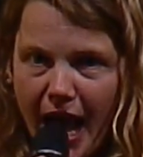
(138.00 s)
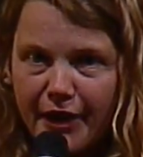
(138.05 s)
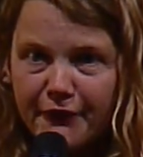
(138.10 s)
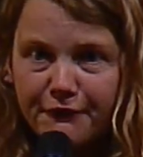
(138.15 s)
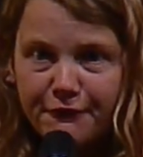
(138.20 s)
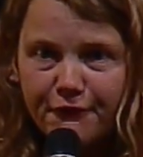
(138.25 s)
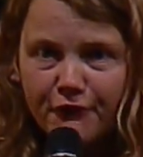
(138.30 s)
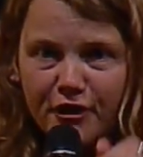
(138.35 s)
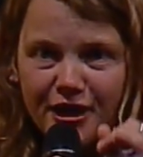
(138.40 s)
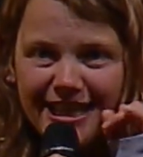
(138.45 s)

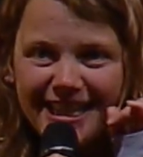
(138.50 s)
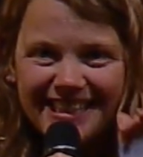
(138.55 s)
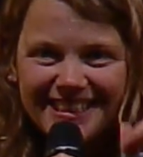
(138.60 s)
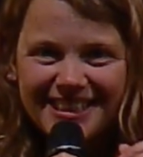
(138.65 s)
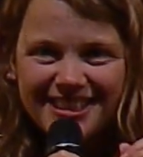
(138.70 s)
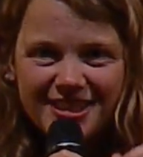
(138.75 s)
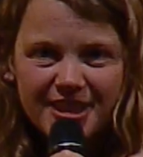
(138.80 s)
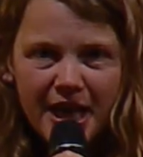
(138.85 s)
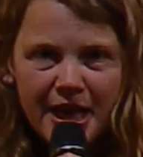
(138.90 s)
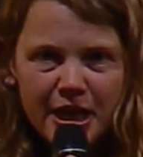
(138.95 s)
Every
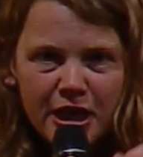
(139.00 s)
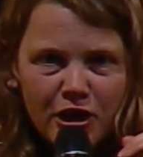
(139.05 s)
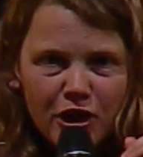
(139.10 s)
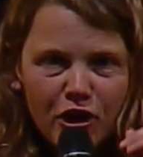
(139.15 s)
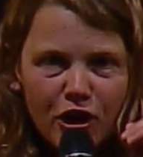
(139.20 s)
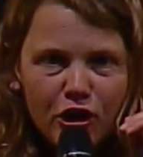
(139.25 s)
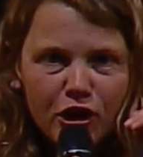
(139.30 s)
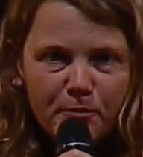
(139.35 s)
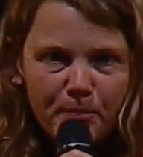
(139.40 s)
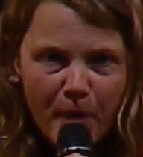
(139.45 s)

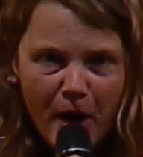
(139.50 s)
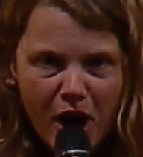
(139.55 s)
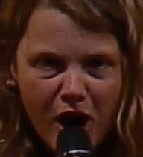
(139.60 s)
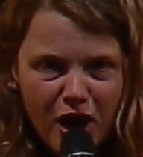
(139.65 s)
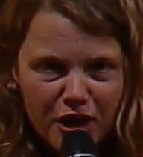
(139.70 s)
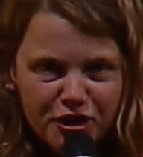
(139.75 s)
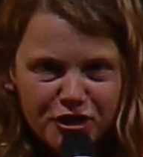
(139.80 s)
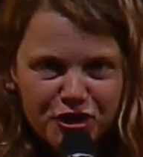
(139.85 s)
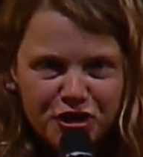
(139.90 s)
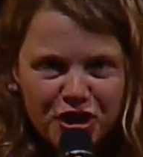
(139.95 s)
single
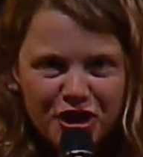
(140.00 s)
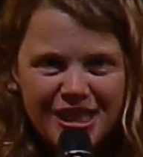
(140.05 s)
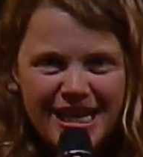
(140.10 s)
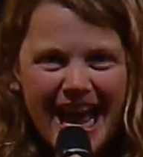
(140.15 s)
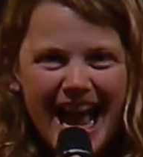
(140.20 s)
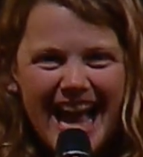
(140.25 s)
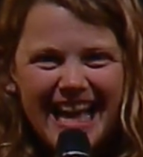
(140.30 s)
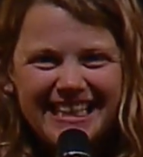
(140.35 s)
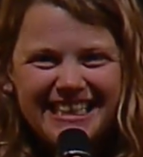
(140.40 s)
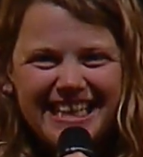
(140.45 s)
person
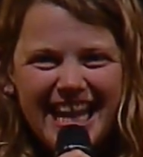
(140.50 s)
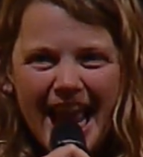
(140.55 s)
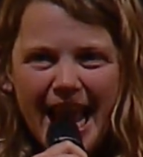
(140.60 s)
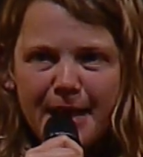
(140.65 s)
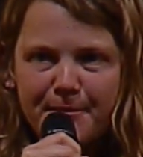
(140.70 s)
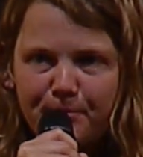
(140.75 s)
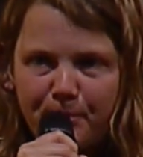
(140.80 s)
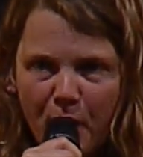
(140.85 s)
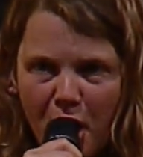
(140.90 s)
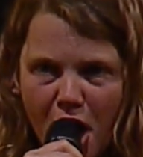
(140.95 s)
has
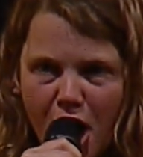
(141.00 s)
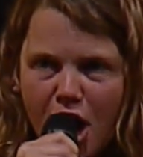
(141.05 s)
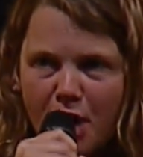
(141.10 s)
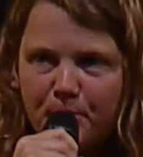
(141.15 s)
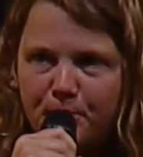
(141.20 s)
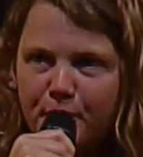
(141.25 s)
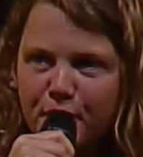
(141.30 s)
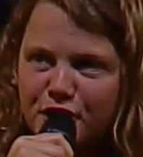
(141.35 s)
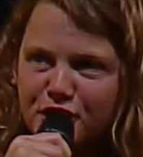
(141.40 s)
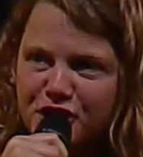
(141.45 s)
a
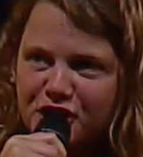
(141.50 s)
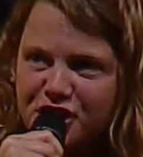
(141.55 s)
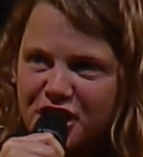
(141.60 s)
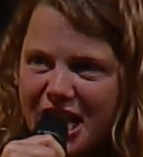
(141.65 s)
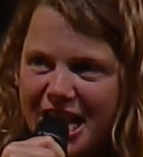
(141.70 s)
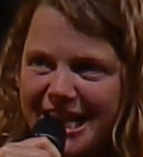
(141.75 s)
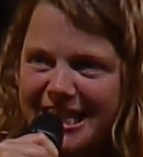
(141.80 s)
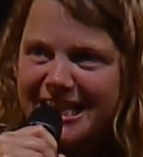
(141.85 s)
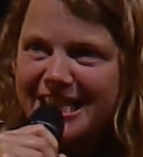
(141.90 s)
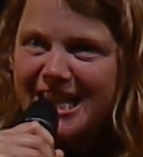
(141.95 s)
purpose
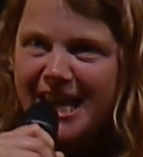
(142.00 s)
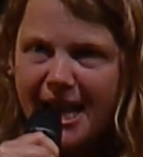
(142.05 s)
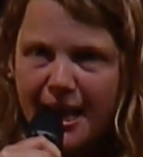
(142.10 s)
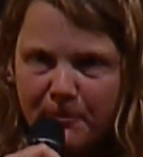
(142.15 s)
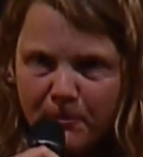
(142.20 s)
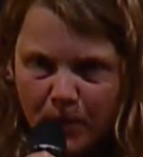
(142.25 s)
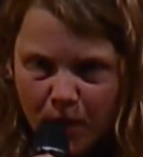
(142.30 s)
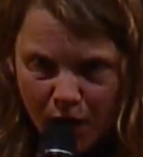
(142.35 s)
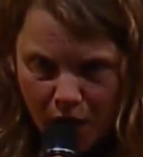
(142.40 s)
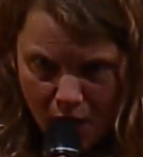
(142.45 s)
in
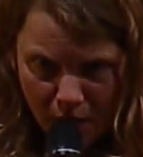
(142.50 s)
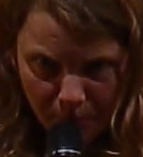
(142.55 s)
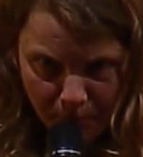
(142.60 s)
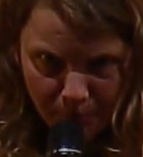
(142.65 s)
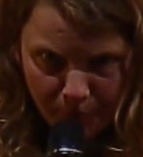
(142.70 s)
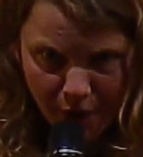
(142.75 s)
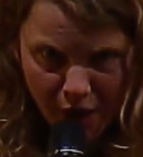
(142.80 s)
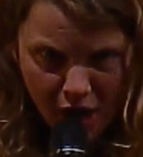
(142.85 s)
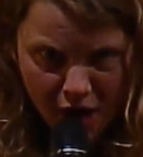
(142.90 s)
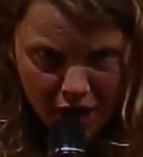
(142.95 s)
them
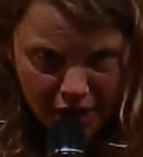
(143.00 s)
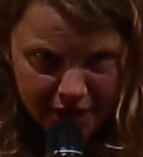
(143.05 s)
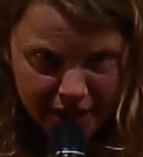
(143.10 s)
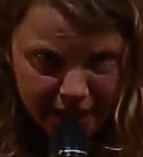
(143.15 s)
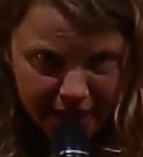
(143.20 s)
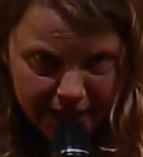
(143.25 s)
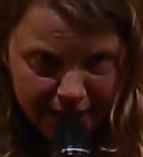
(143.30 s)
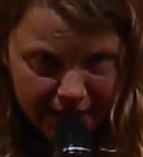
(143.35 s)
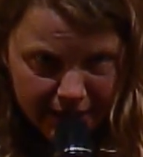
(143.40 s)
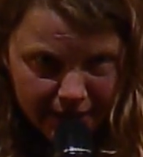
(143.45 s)

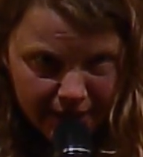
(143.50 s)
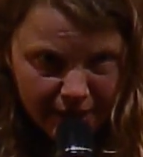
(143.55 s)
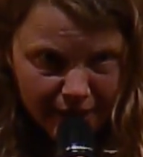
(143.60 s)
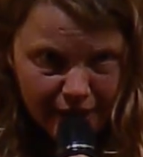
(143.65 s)
burning.